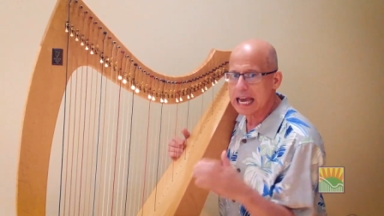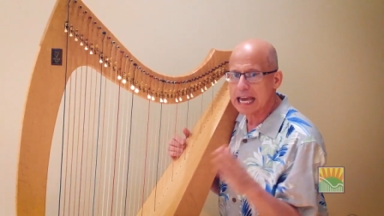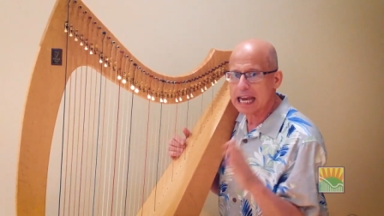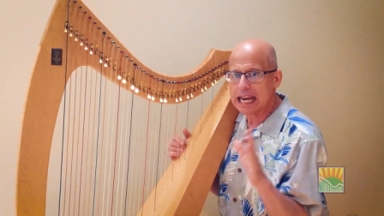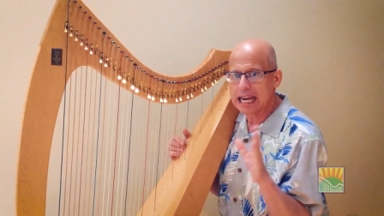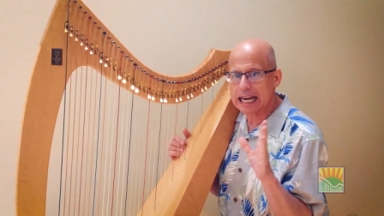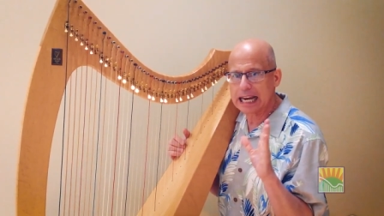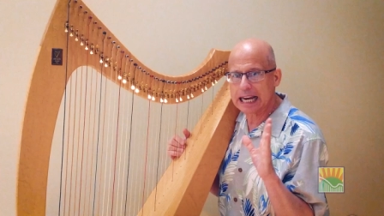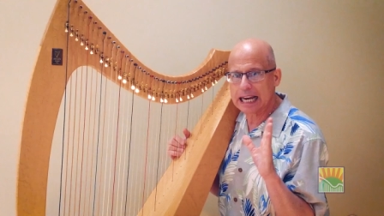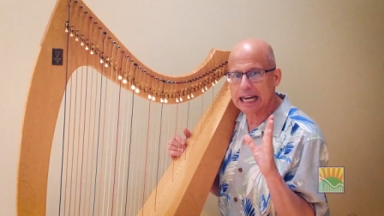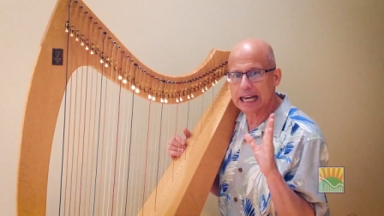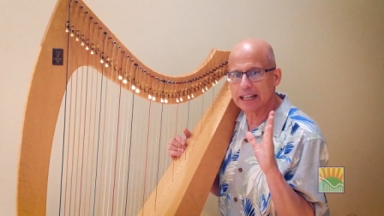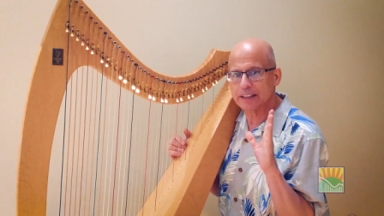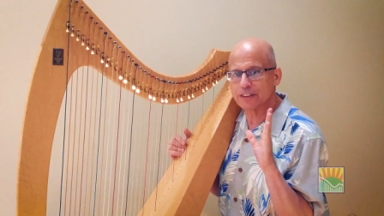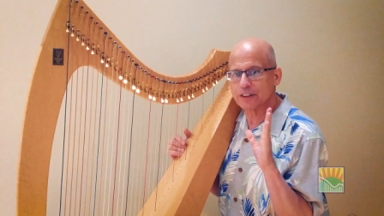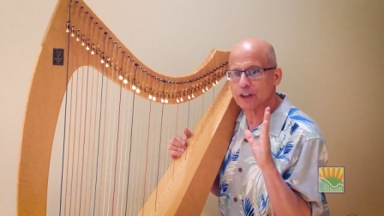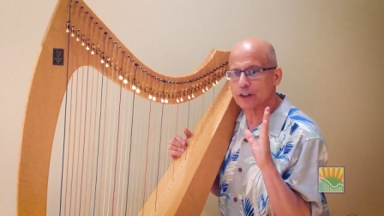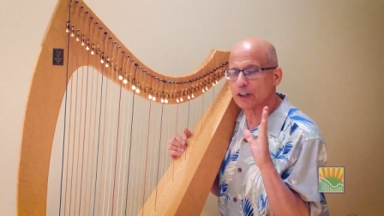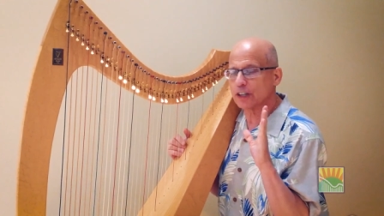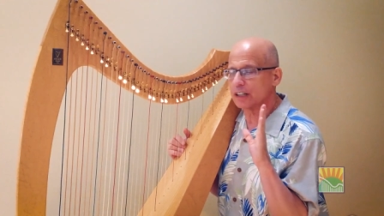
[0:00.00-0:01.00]
and
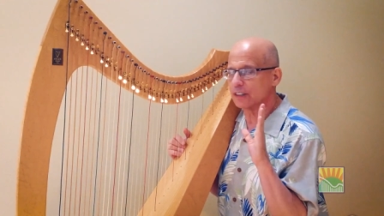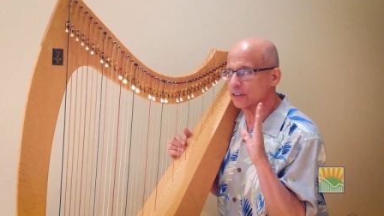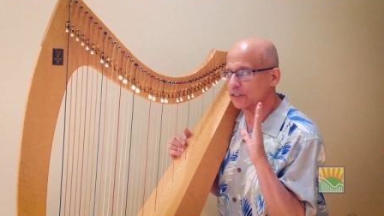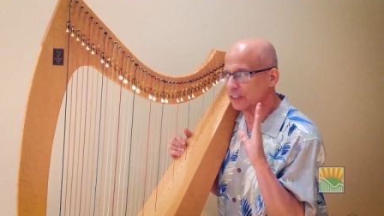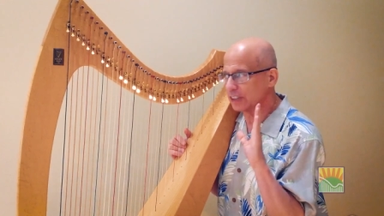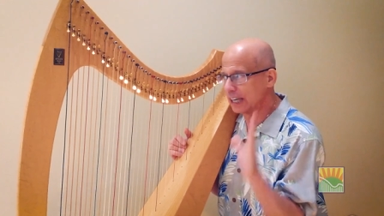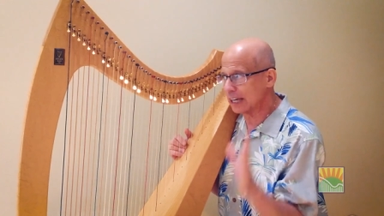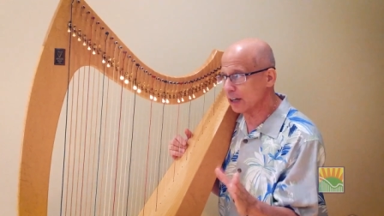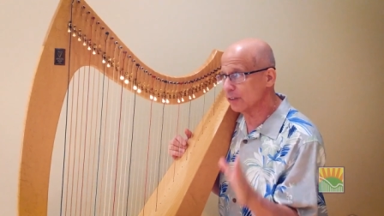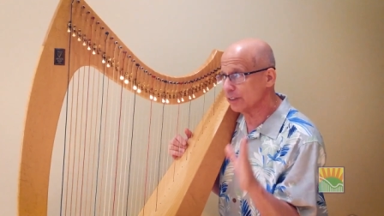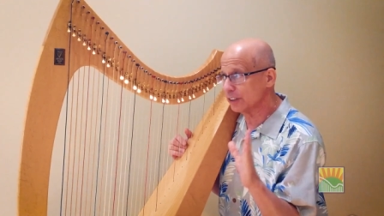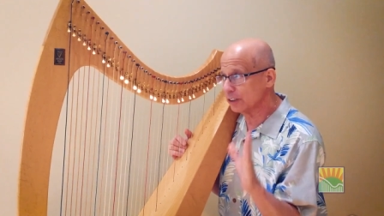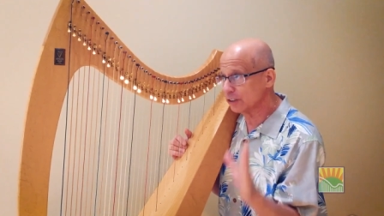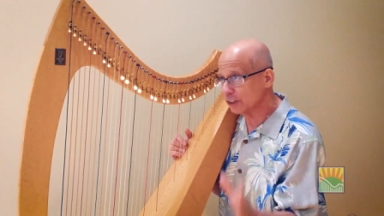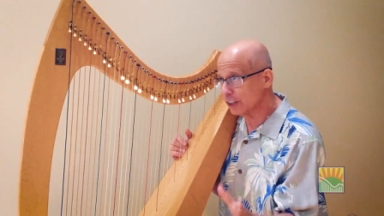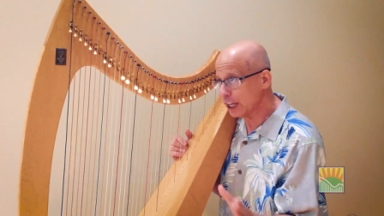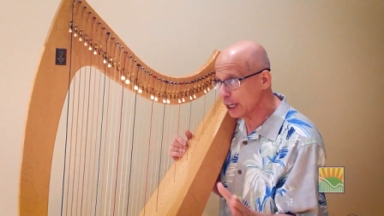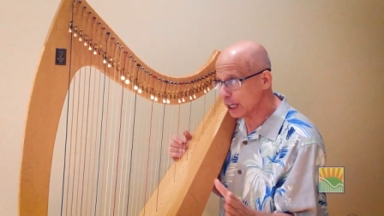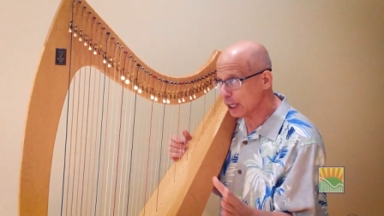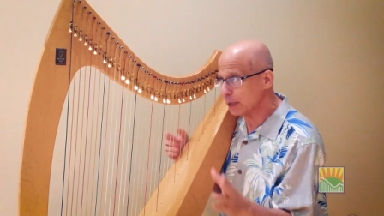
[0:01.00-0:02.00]
they're going to sound the
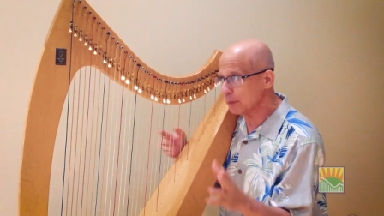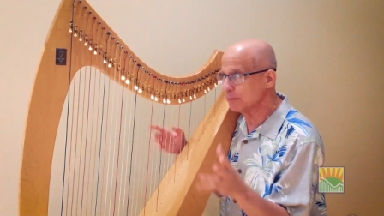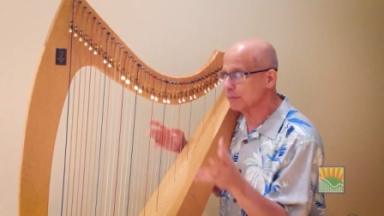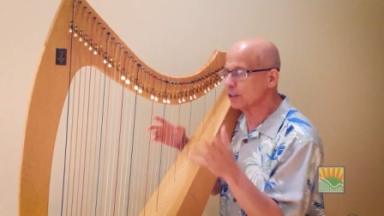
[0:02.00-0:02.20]
same.